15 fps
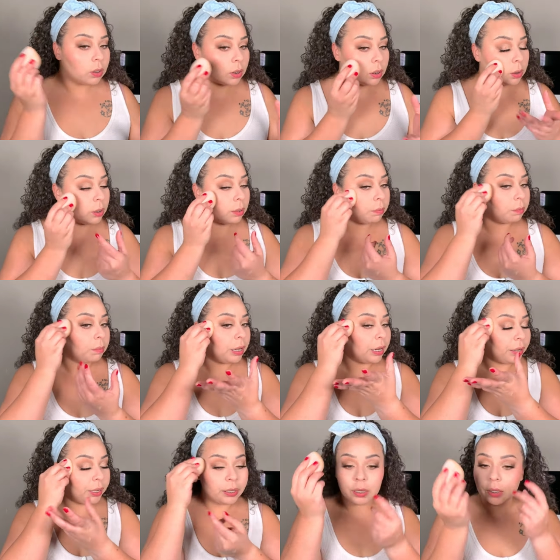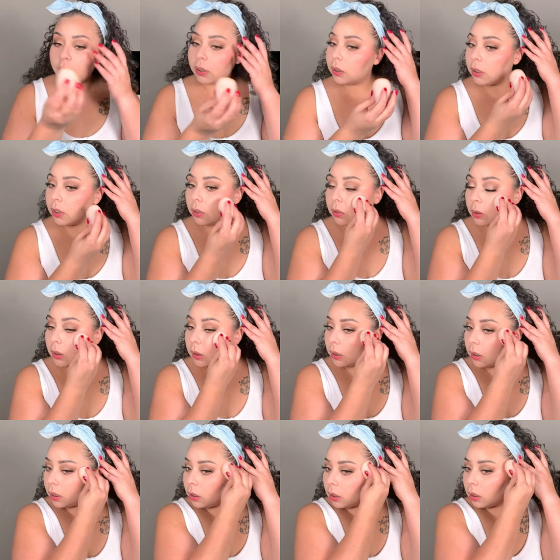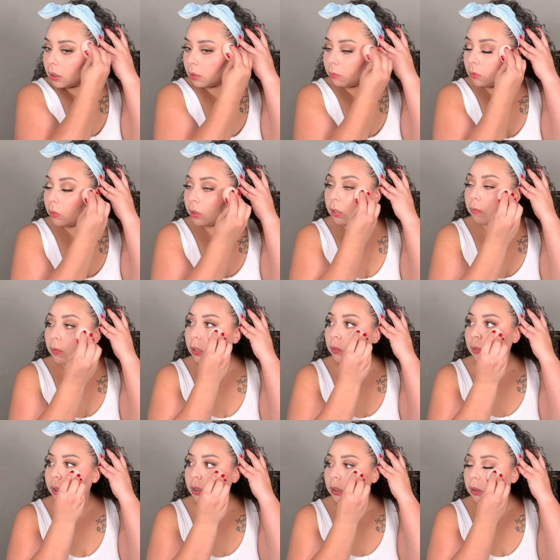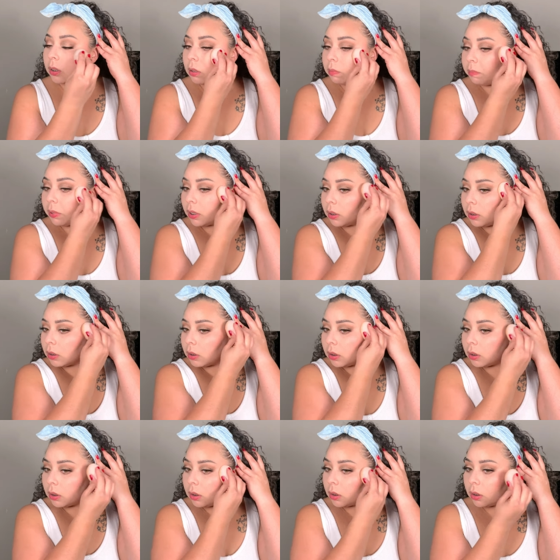just to marry those, those together I'm going over it with the sponge